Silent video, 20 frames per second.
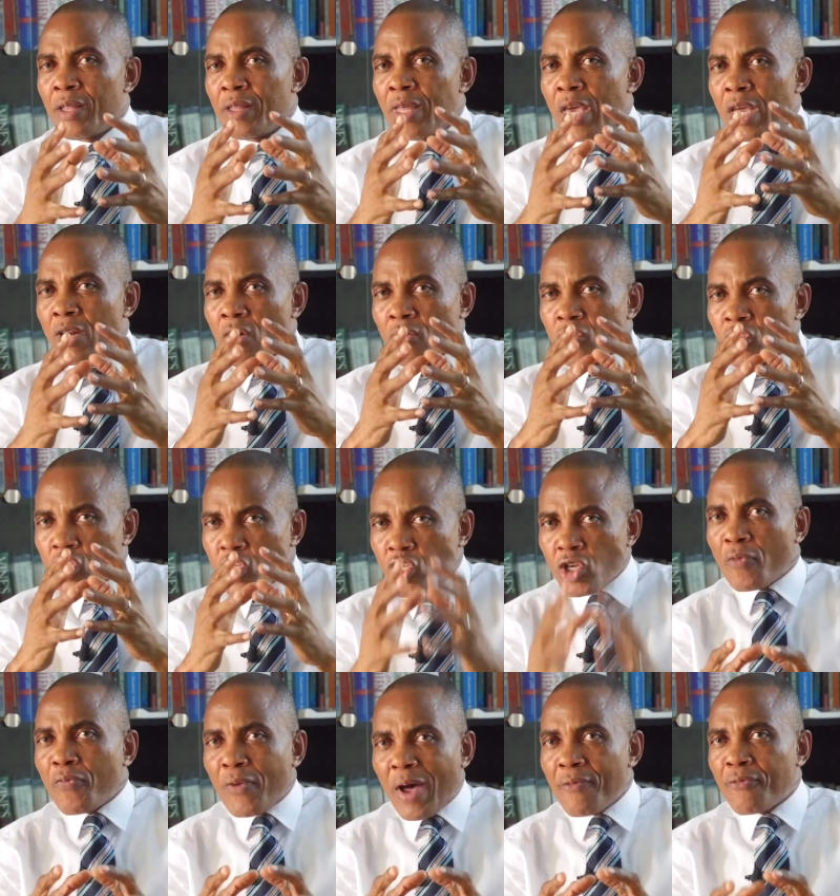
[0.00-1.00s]
They don't
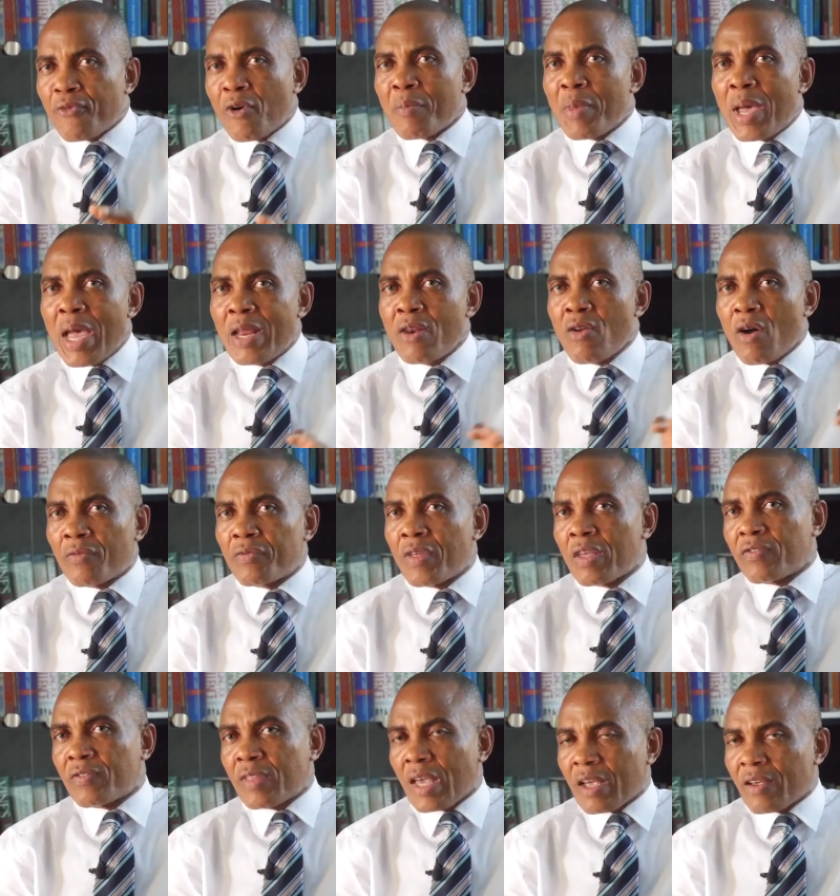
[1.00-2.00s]
suffer from any of
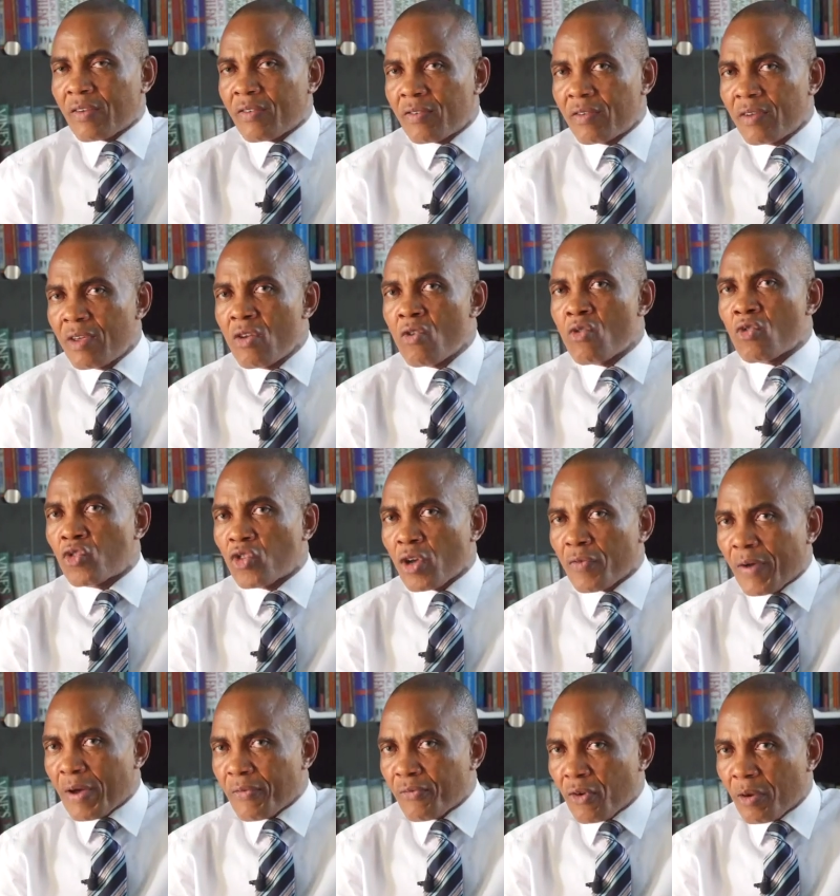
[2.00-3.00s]
these things you
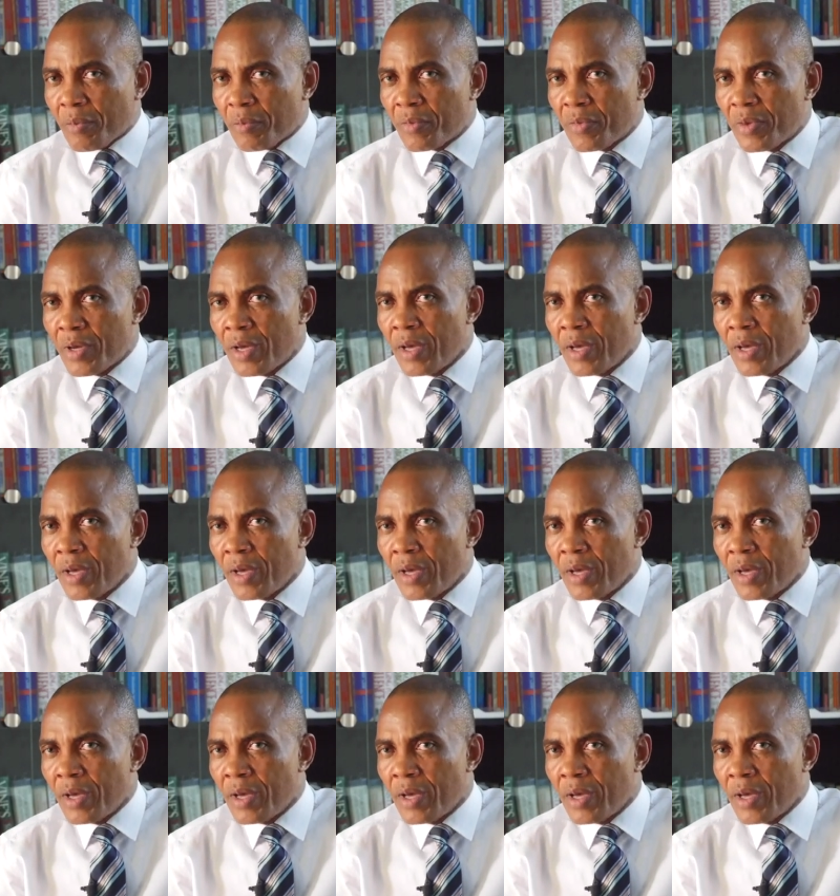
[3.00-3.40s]
suffer from.